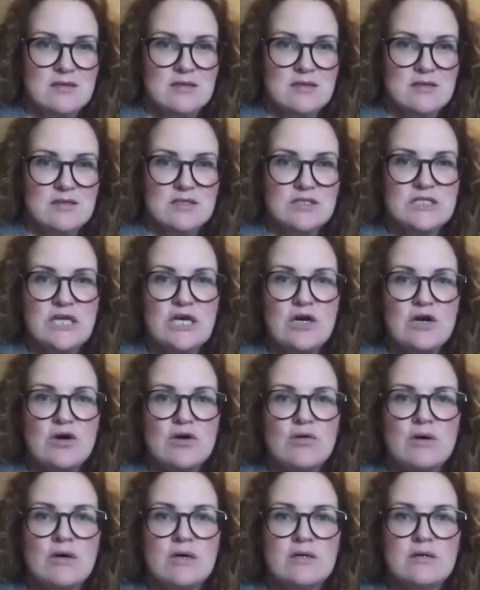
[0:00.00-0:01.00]

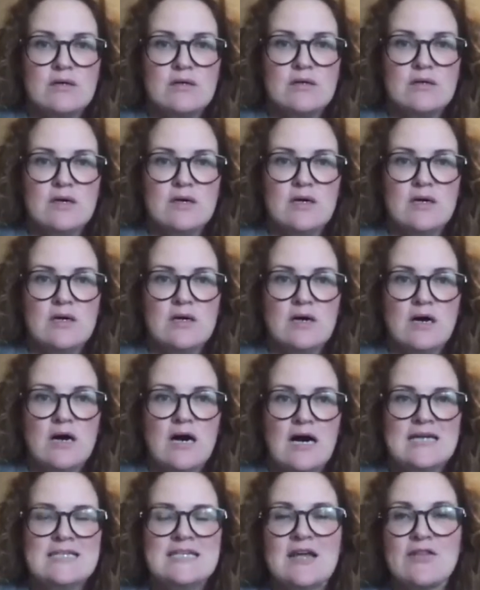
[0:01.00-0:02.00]
So
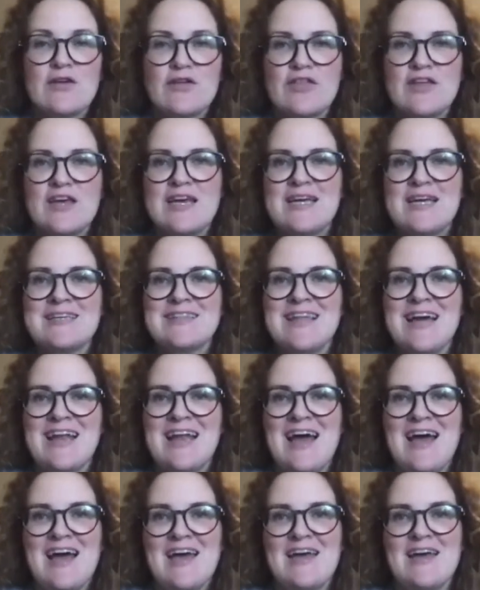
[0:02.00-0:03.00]
another thing that
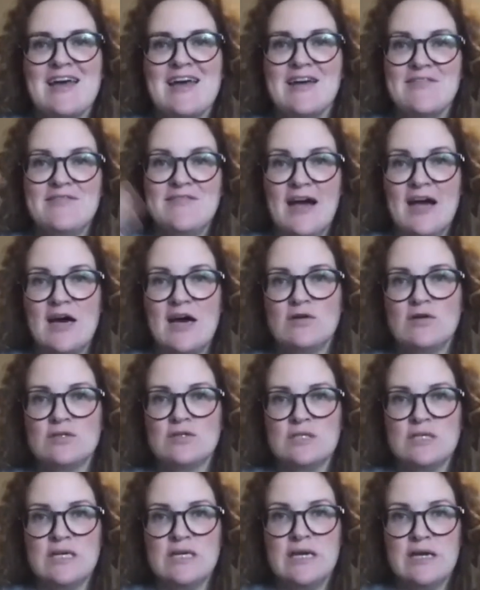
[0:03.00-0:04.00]
I
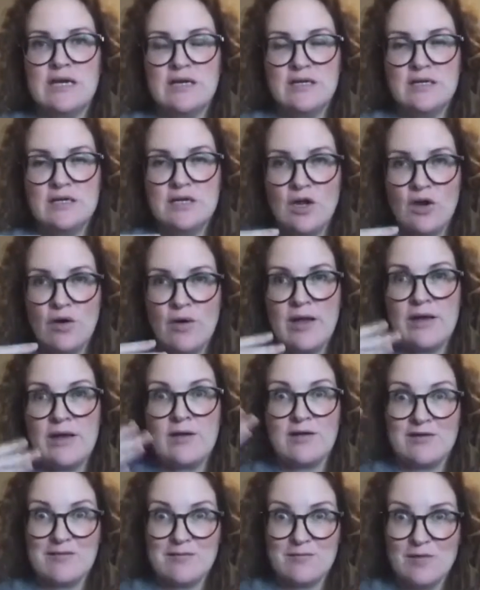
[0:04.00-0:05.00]
found,
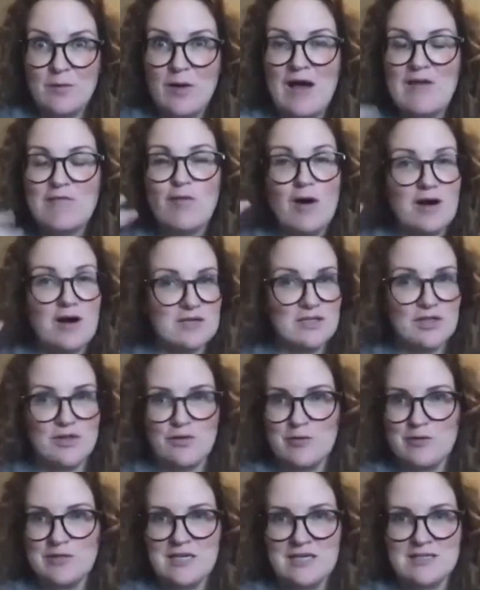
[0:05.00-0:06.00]
and I've walked
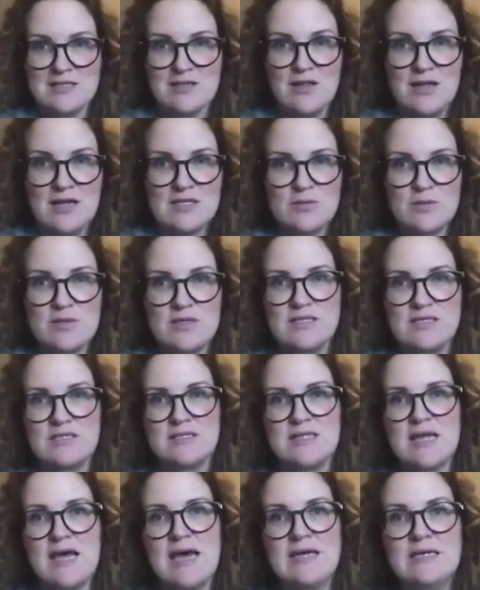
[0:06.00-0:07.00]
through tons of clients with this, is
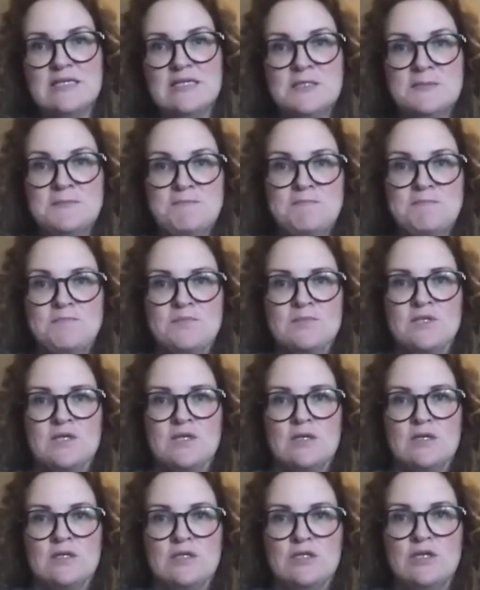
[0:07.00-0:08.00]
that,
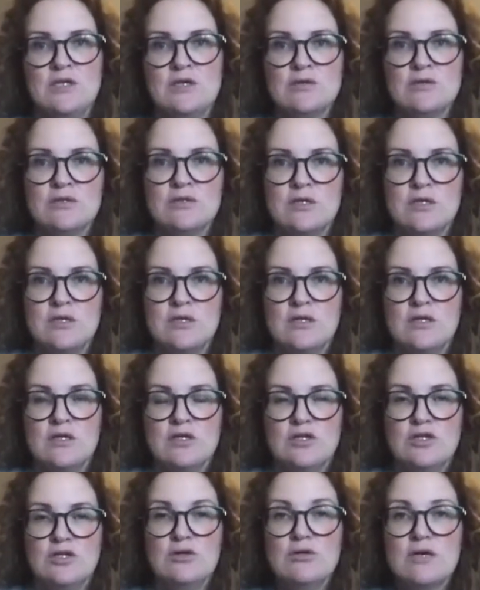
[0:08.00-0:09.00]
you know,
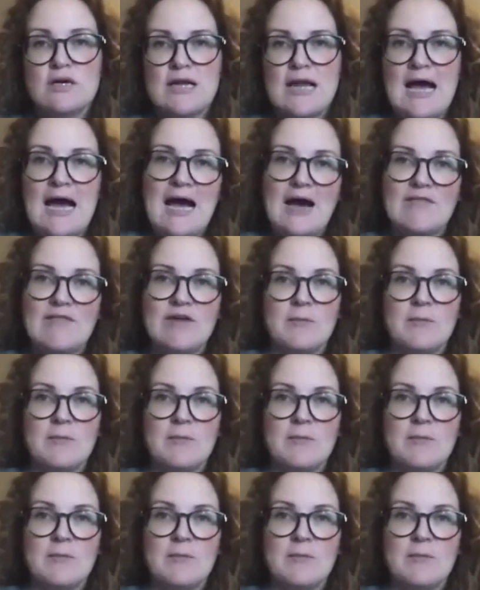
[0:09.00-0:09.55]
you could have a